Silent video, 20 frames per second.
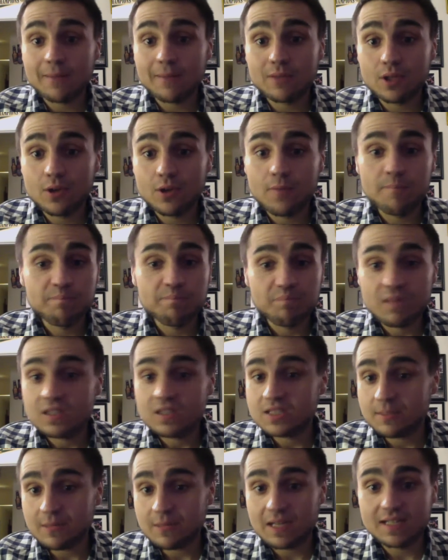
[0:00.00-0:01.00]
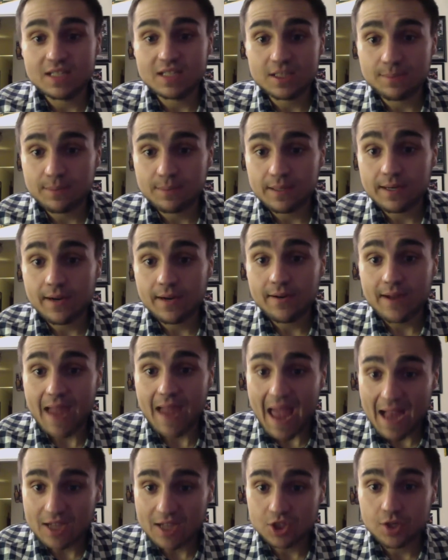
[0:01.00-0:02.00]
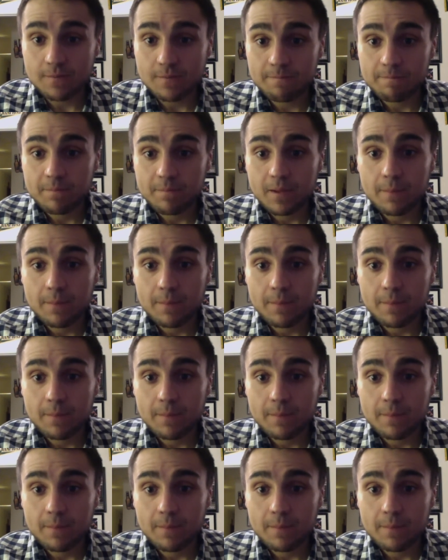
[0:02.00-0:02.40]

him and do some kind of disciplinary action